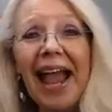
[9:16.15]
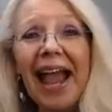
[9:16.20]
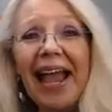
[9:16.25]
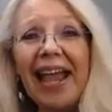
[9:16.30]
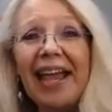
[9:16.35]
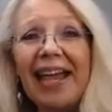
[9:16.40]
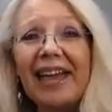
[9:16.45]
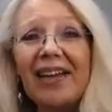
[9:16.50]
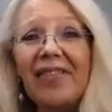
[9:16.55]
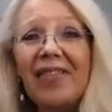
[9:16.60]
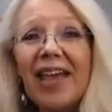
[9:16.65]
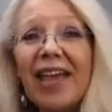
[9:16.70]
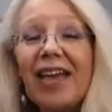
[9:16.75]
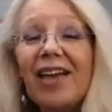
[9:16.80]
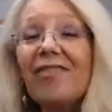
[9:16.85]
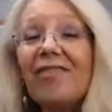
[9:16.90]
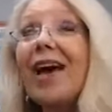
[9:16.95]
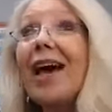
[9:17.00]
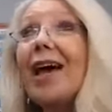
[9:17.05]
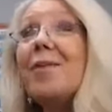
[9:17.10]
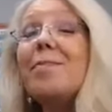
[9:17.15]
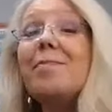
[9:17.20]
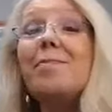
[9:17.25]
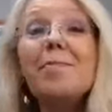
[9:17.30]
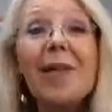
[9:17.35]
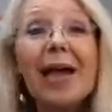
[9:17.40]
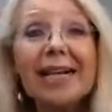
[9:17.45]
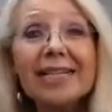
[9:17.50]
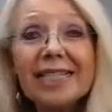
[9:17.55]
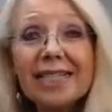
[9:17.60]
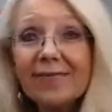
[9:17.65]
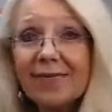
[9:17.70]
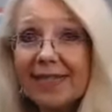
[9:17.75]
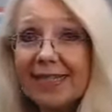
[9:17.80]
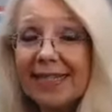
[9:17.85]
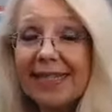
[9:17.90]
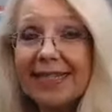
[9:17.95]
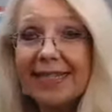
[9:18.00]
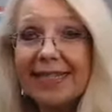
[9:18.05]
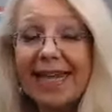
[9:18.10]
and they have had massive
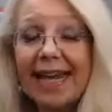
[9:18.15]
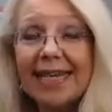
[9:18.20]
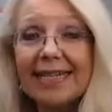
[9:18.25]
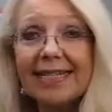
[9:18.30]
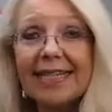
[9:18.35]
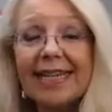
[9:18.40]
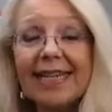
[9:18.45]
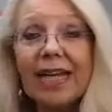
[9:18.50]
success